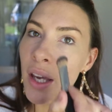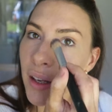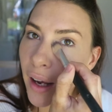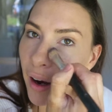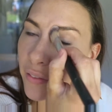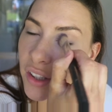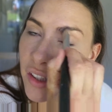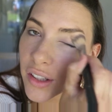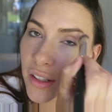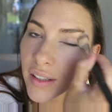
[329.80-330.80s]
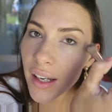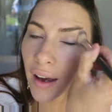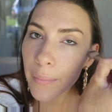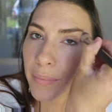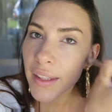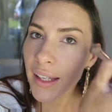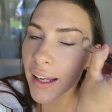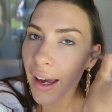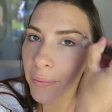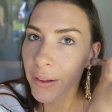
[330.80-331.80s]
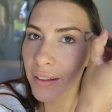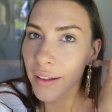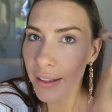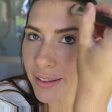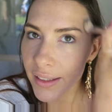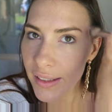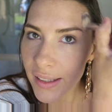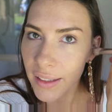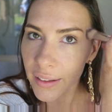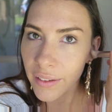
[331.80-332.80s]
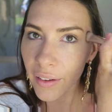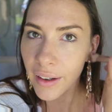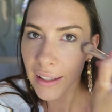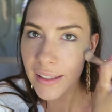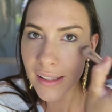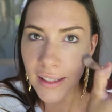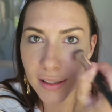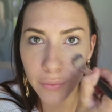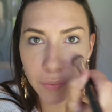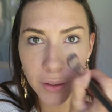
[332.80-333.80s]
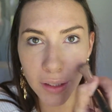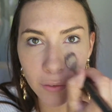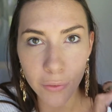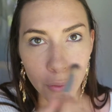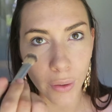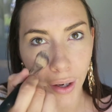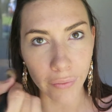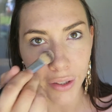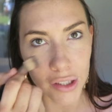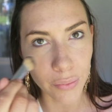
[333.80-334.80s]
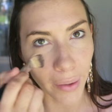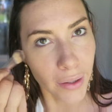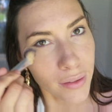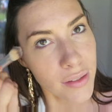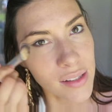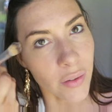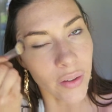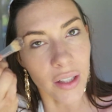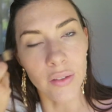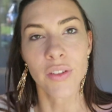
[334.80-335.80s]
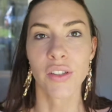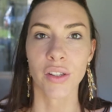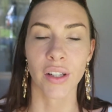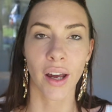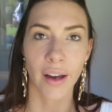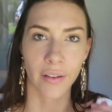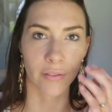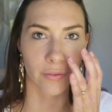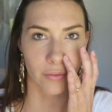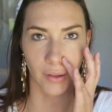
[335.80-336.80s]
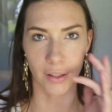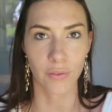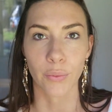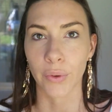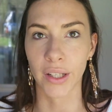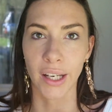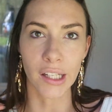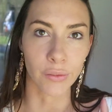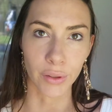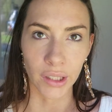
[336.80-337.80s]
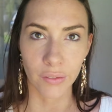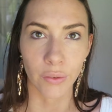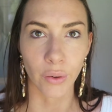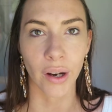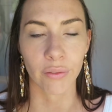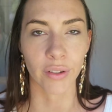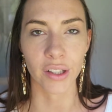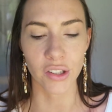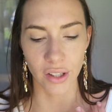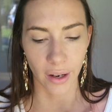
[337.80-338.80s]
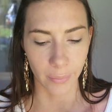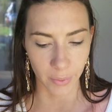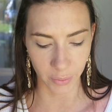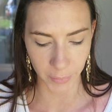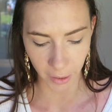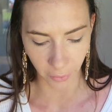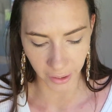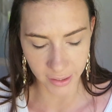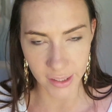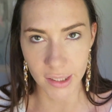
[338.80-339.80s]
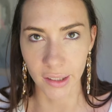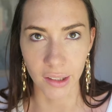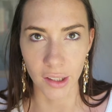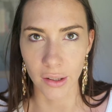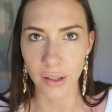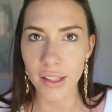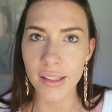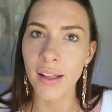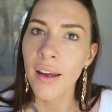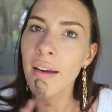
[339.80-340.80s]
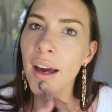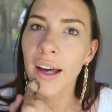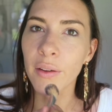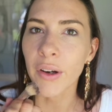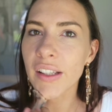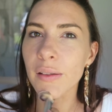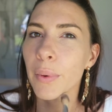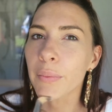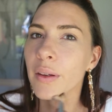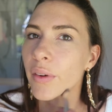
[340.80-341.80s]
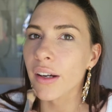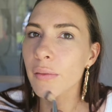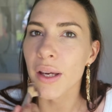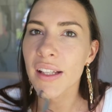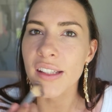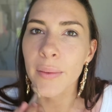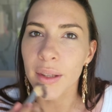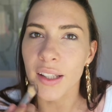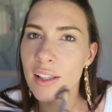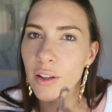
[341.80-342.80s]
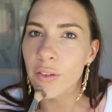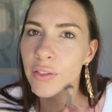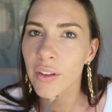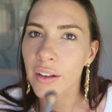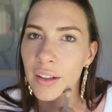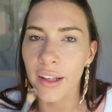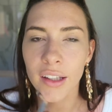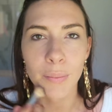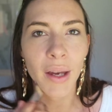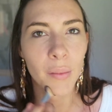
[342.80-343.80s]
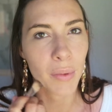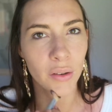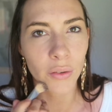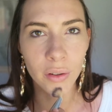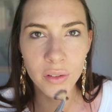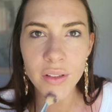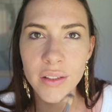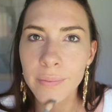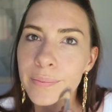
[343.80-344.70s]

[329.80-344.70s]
Now I've just used the Hourglass concealer, guys. It's a really full coverage one. So if you do have, like if you're wanting any really full coverage, would be a great concealer to use. Otherwise I probably recommend something softer like your Bare Minerals.